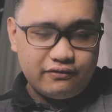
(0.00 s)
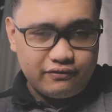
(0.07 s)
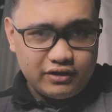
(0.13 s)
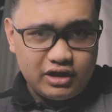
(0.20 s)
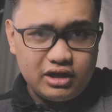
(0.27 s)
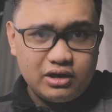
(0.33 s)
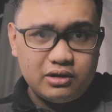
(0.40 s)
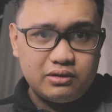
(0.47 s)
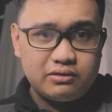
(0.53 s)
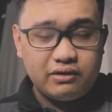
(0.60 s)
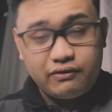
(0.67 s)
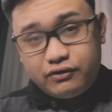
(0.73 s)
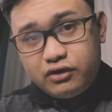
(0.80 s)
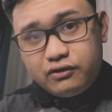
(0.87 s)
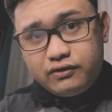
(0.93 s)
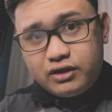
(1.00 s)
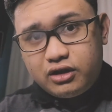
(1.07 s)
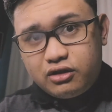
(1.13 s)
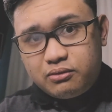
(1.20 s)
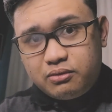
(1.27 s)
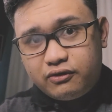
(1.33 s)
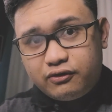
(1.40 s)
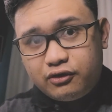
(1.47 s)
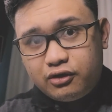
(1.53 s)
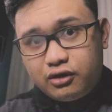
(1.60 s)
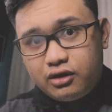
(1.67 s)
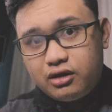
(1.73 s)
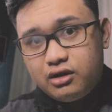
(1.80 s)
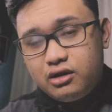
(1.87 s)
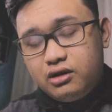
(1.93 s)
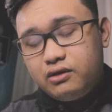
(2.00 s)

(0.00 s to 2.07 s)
review video before,